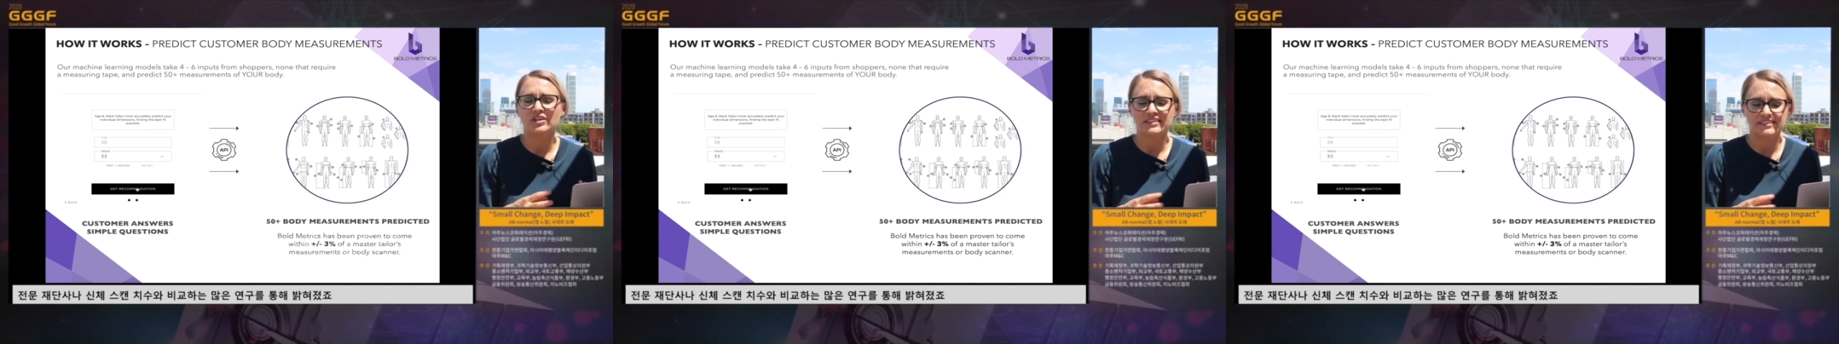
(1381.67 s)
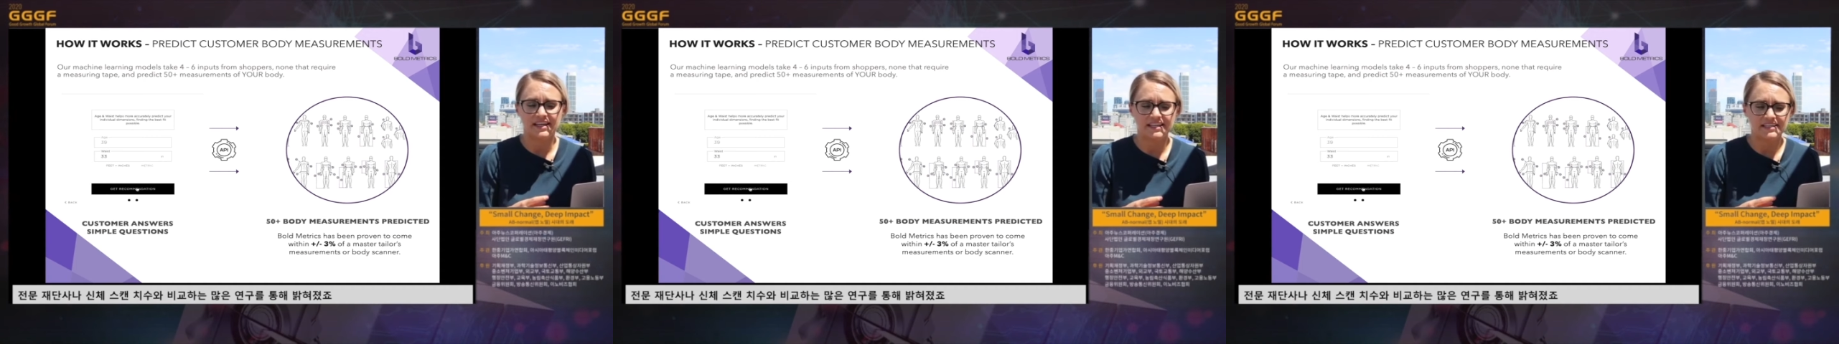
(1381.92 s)

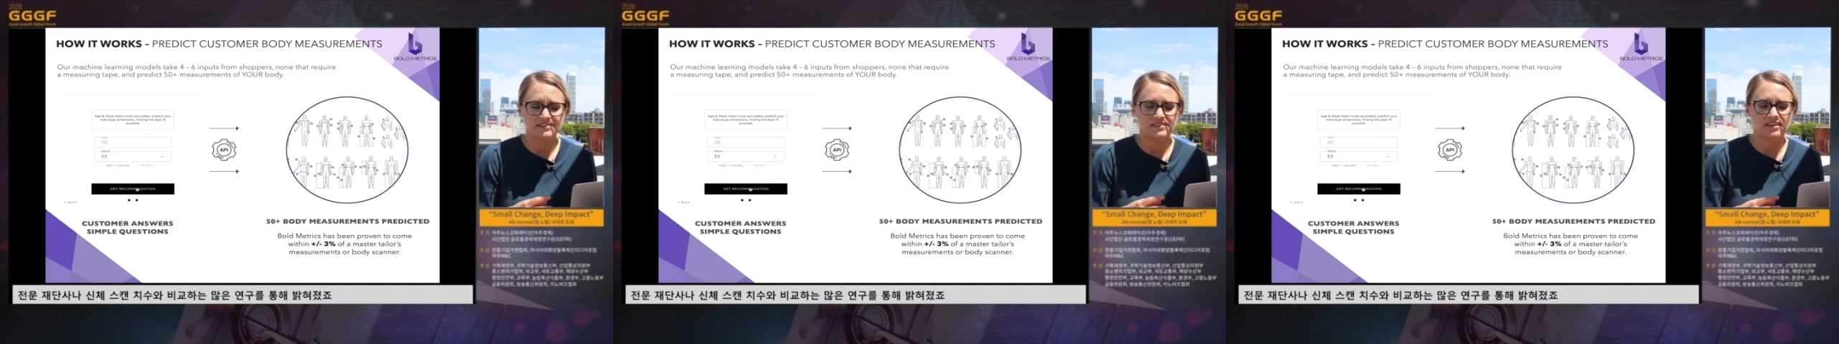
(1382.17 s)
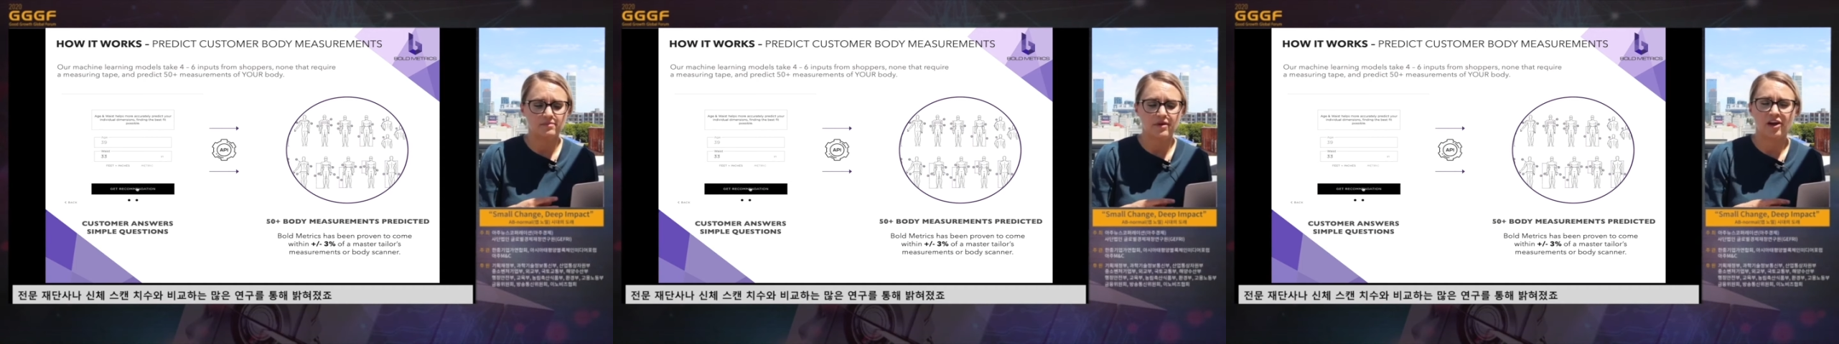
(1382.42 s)
studies to
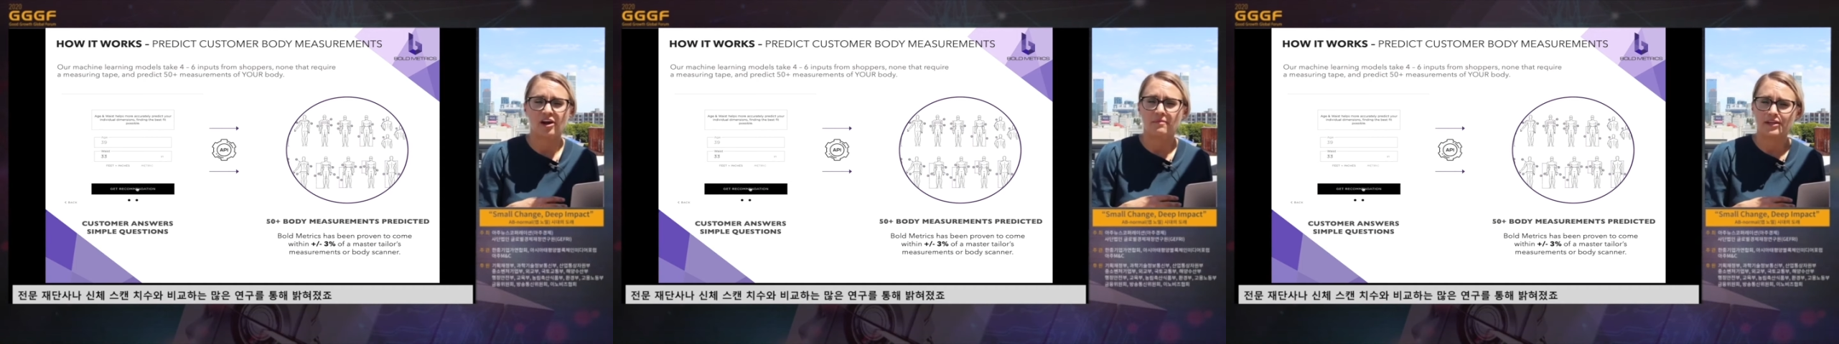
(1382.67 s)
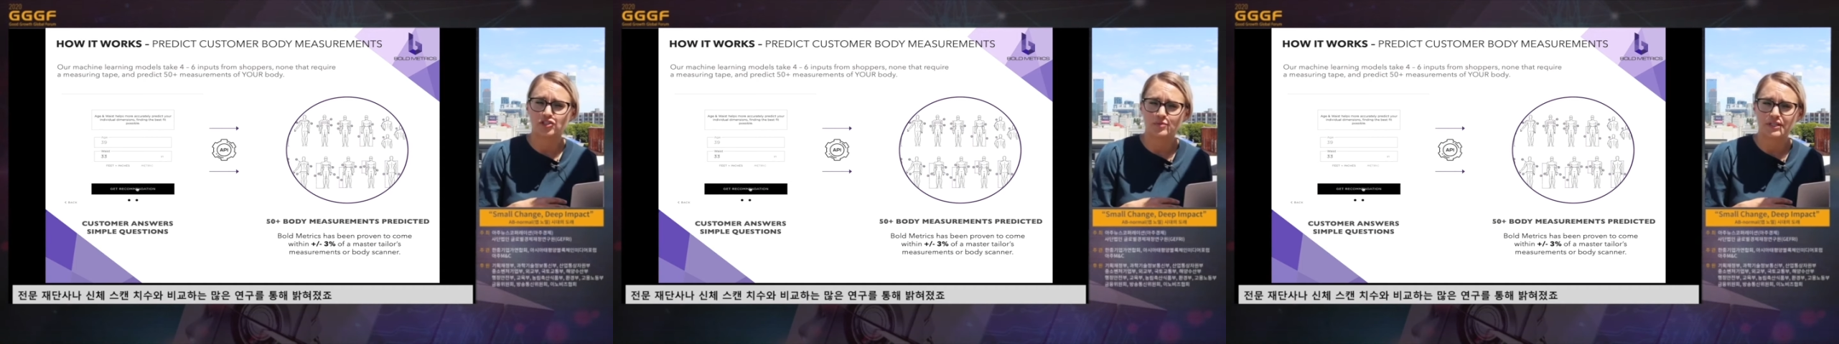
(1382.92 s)
compare our
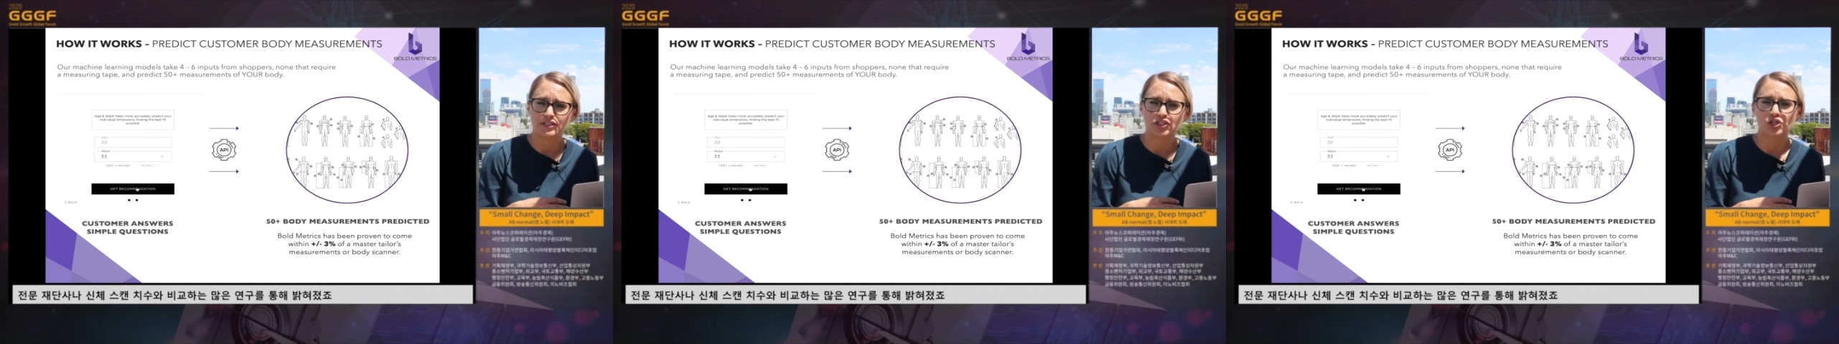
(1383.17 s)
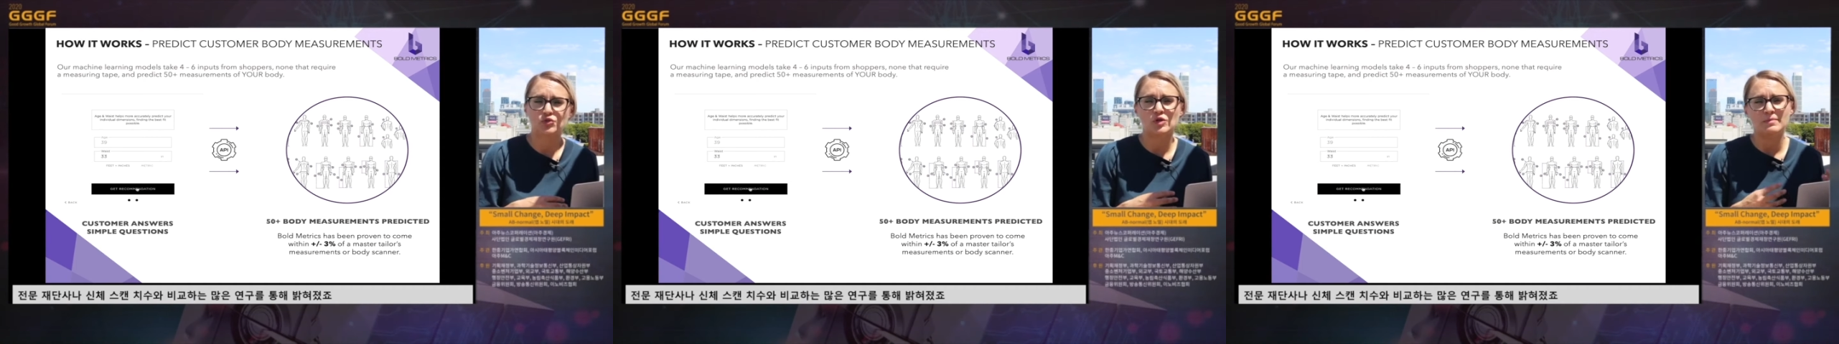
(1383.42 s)
measurements
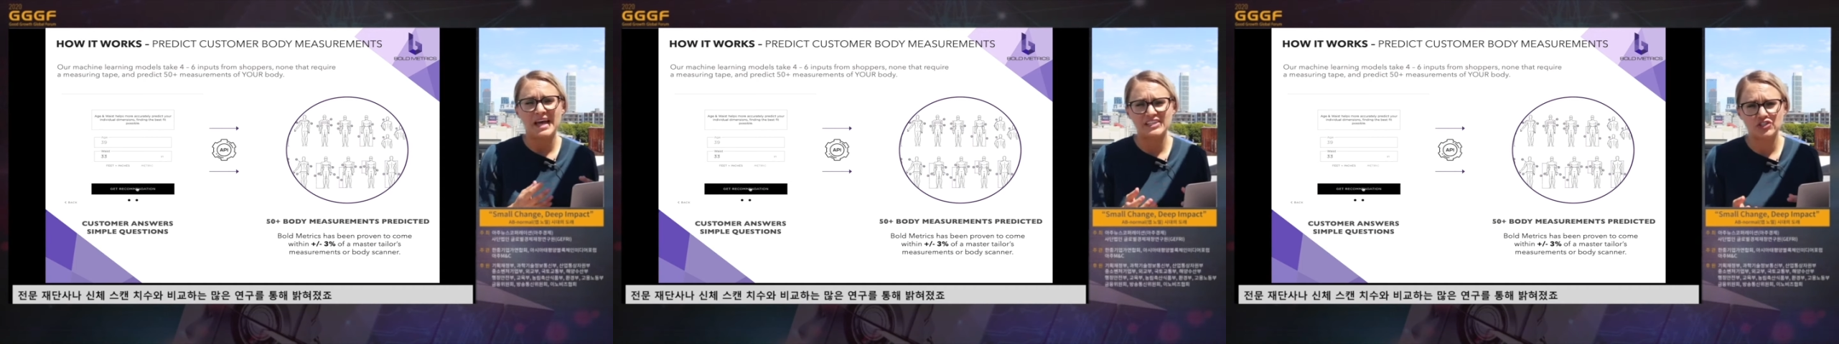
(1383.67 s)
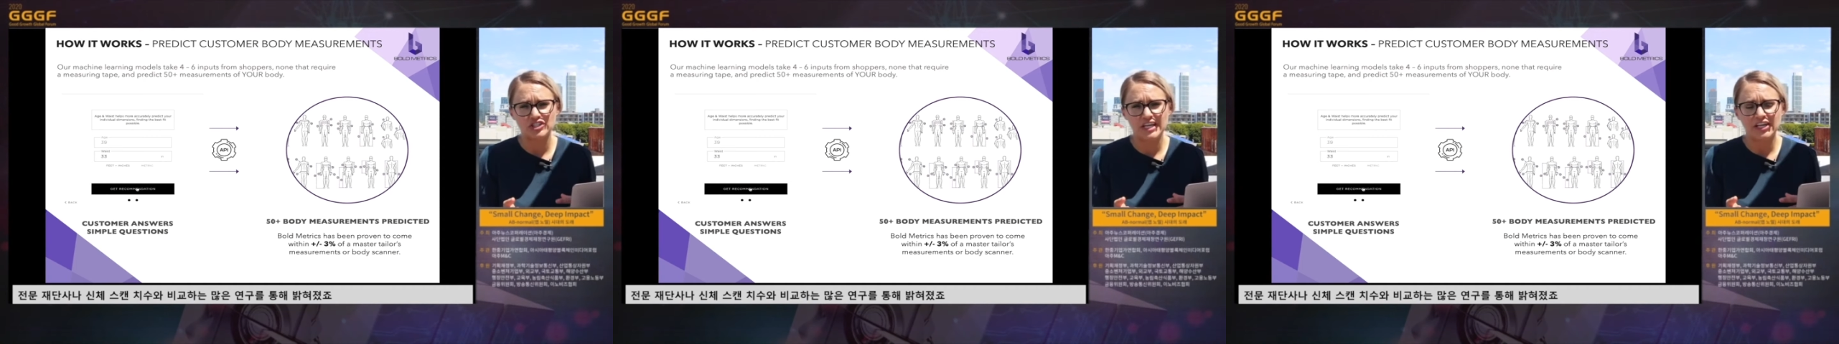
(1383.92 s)
to a
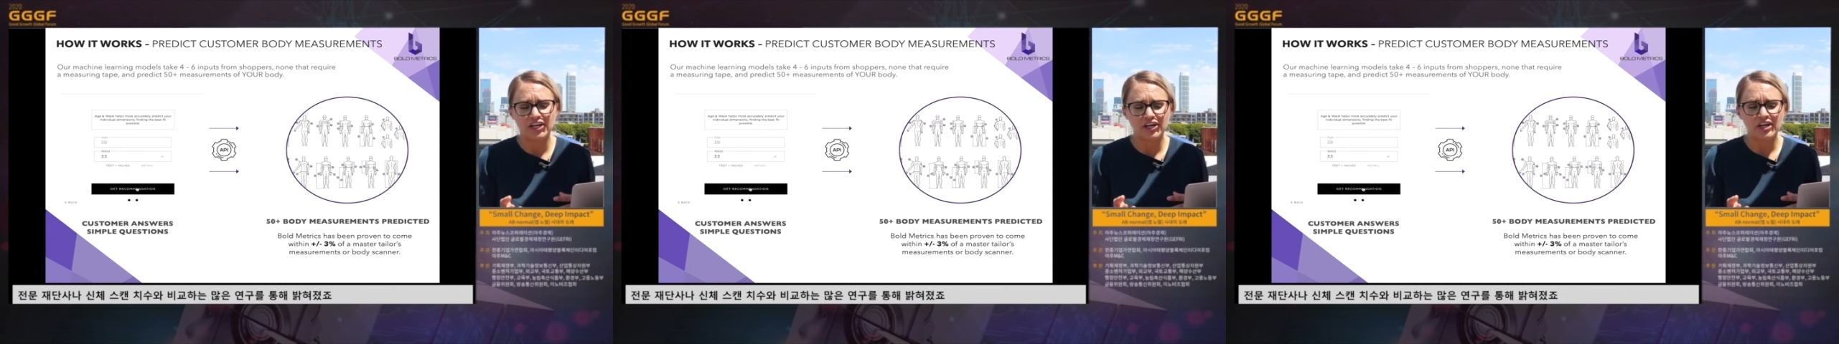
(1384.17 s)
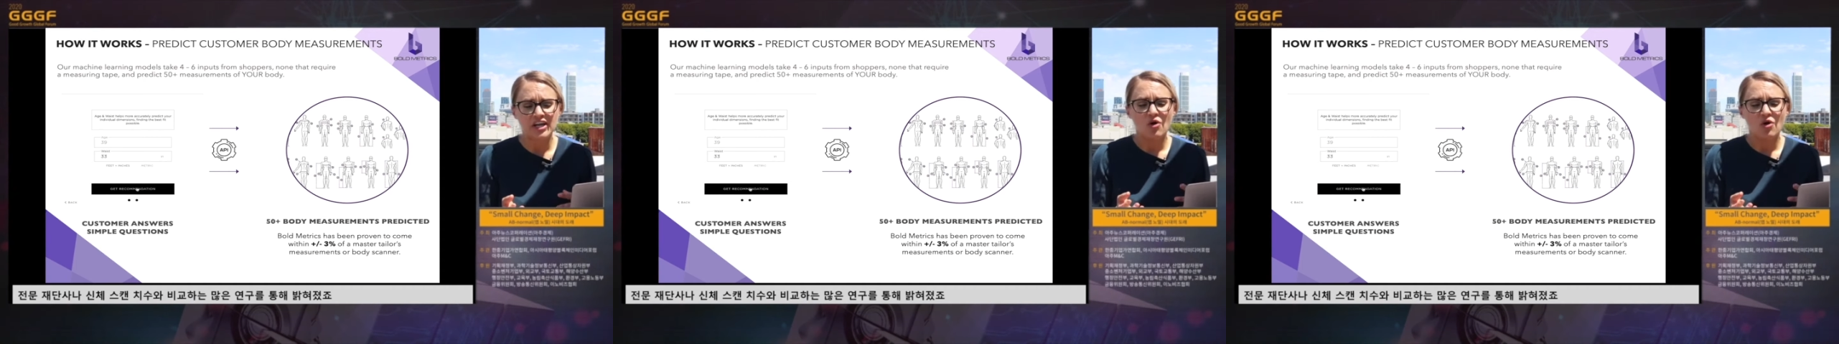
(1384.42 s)
master tailor